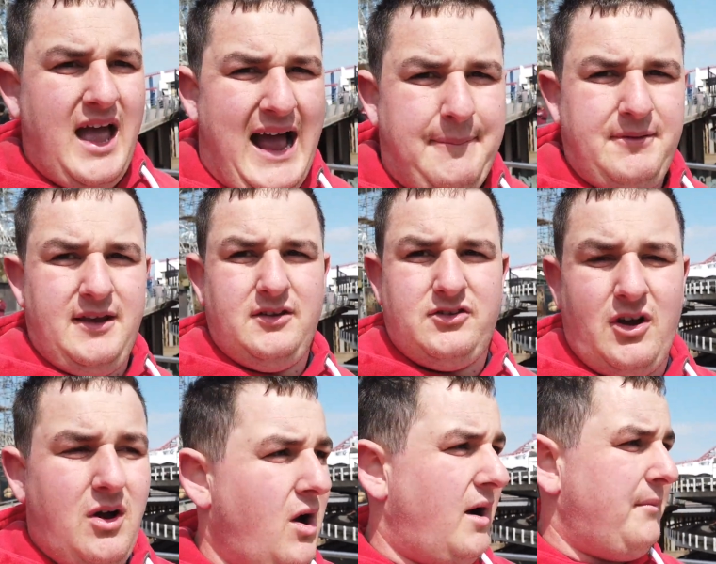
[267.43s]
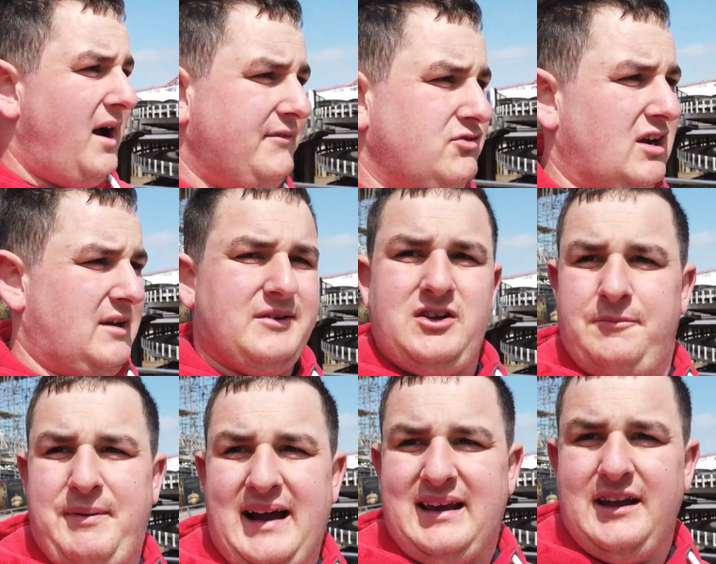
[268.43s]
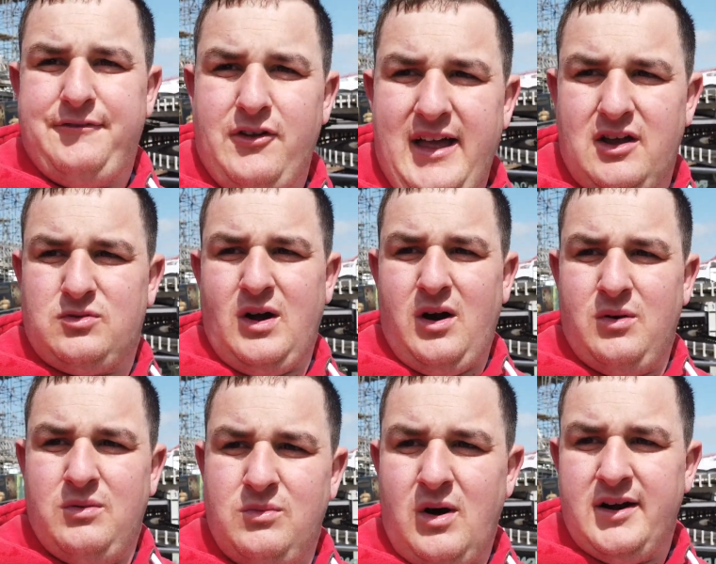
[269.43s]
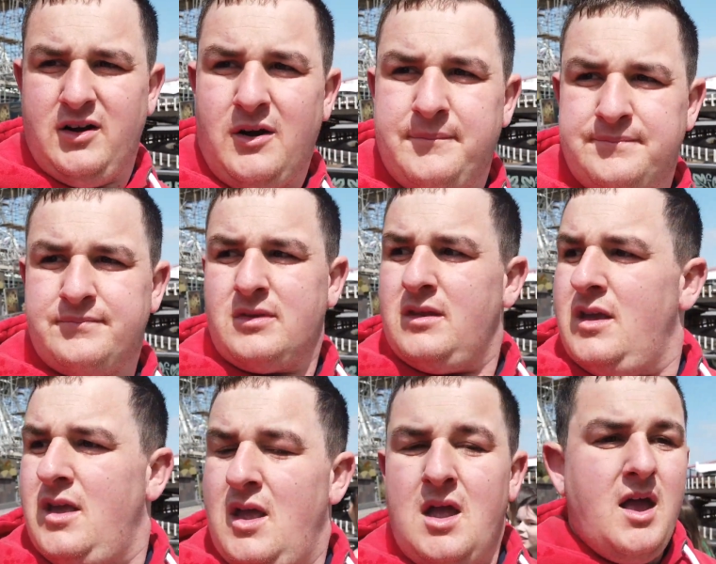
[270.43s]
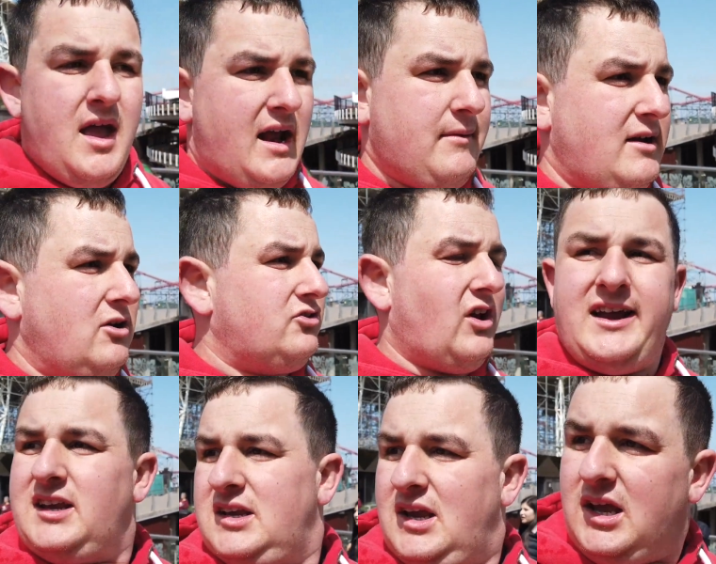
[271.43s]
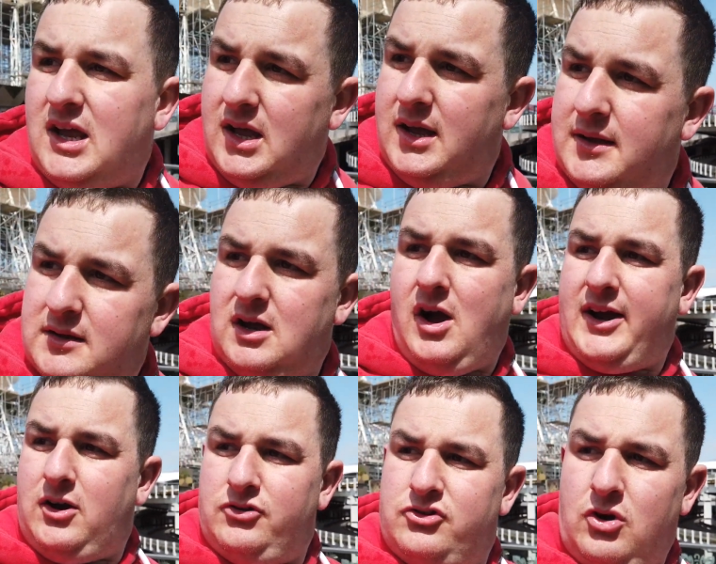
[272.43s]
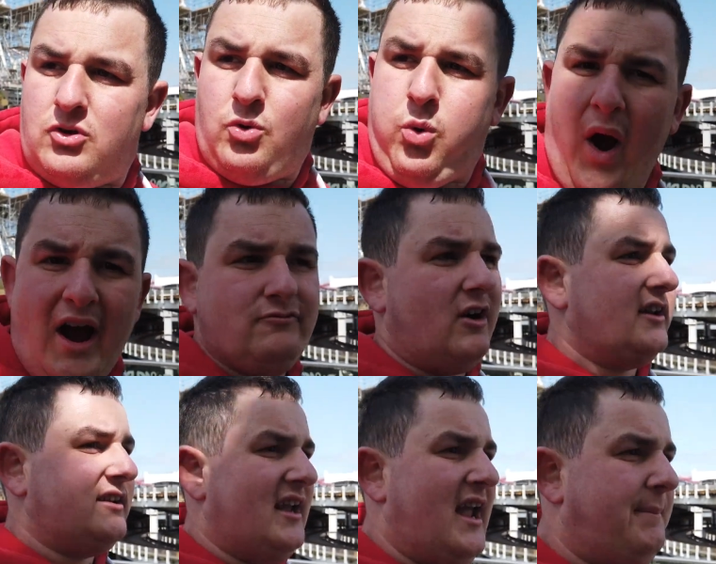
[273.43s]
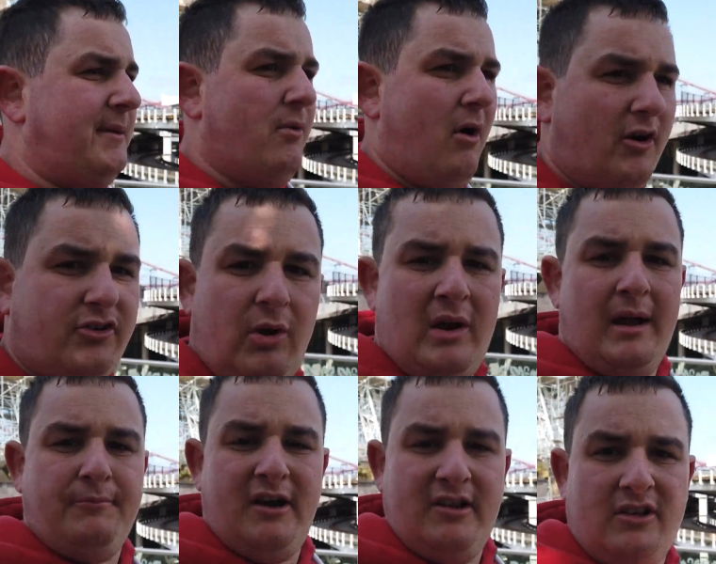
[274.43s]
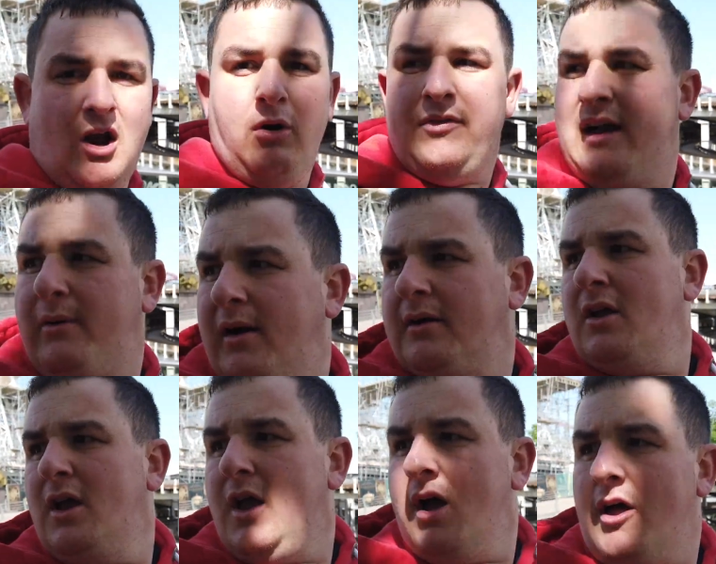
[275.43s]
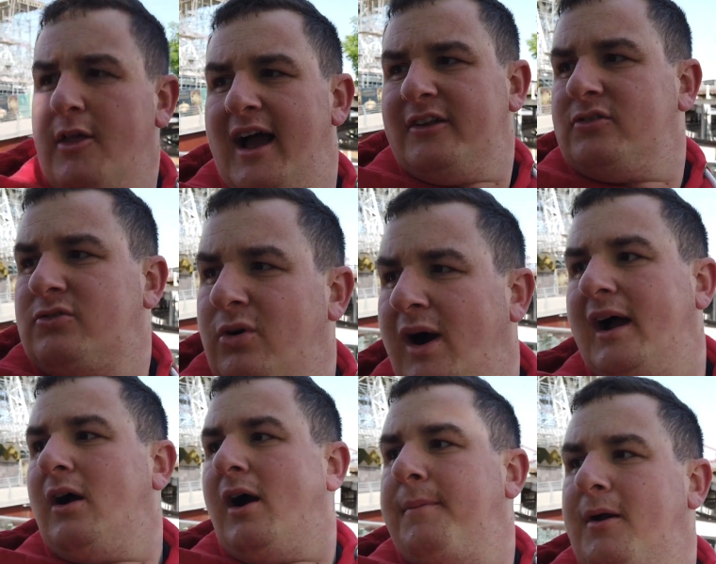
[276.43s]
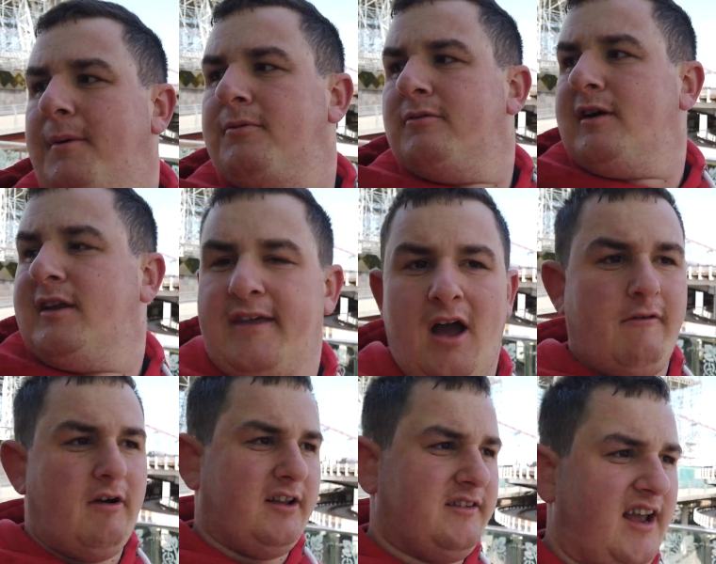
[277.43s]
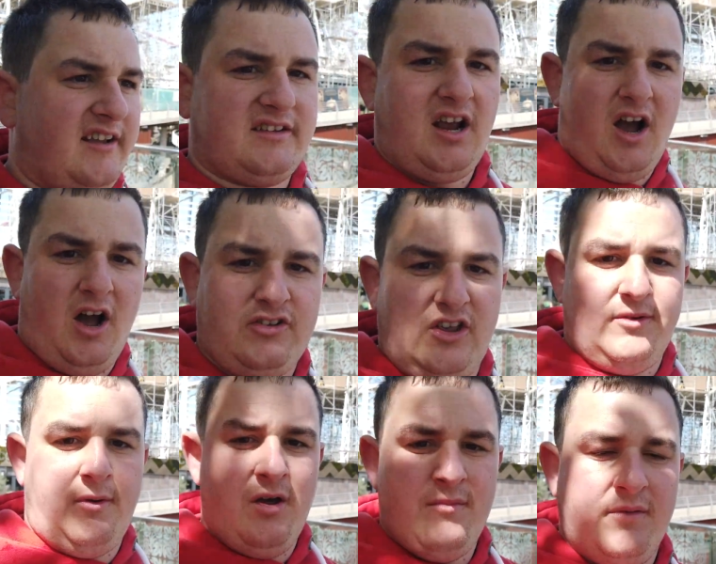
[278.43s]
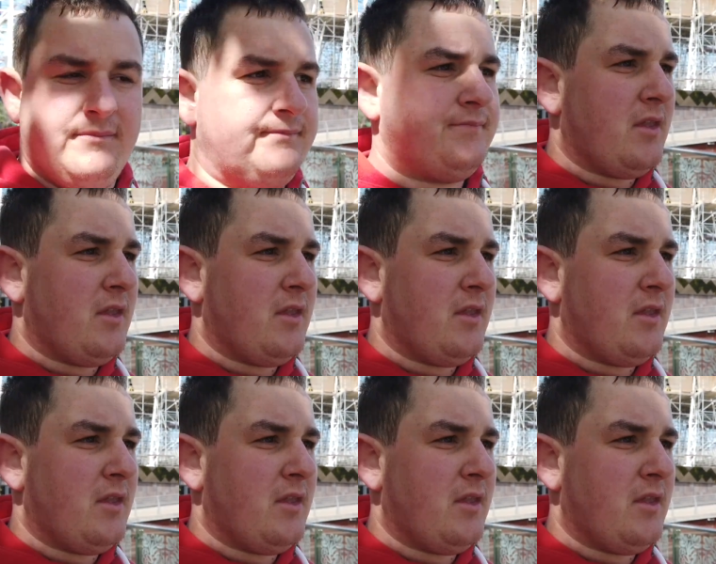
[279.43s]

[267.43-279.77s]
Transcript: happening, so I might even take myself back here for that as well. Why not? Anyway, looks like Icon's not quite running yet. People are queuing up ready to go on that one, but it hasn't quite up and running. They are running test cars at the moment.